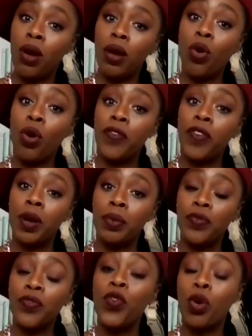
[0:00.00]
or
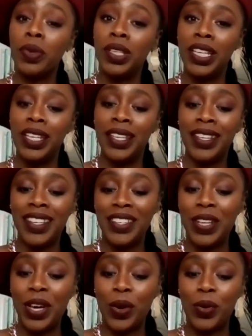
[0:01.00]
formerly
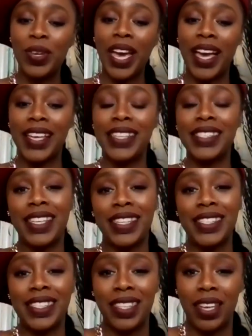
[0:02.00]
known as
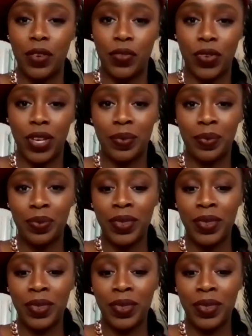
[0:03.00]
slavery.